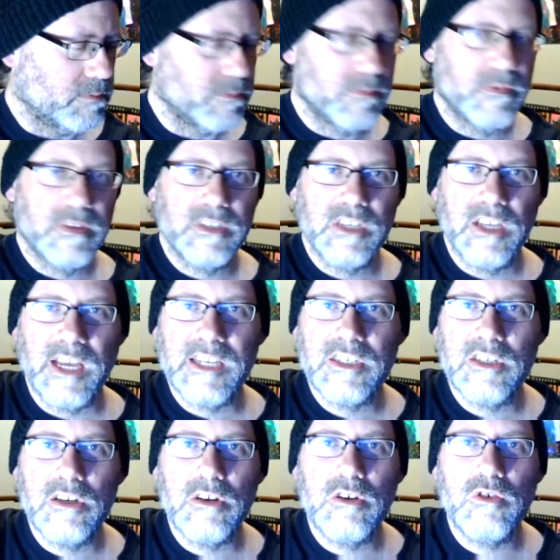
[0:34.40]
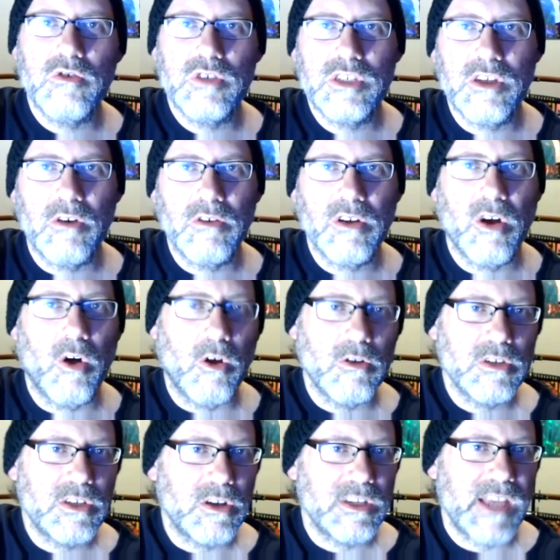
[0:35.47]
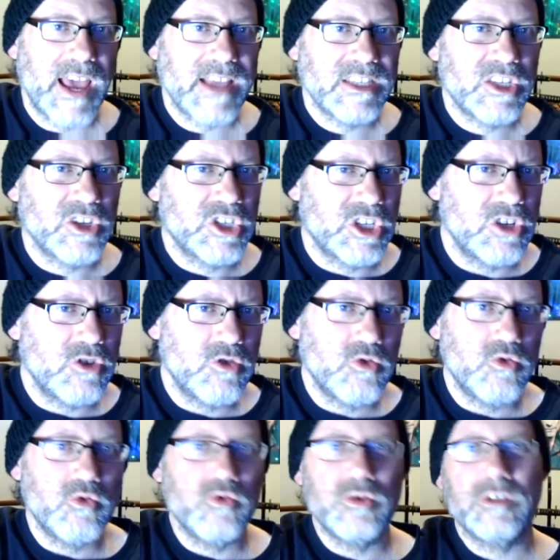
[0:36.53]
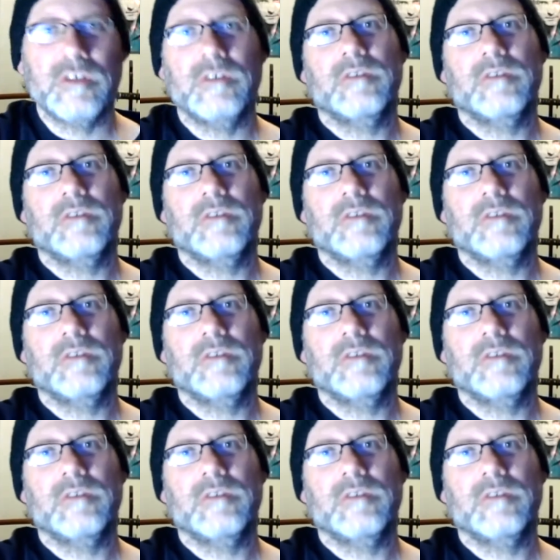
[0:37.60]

So let's do So Cold, So Dead, So Soon.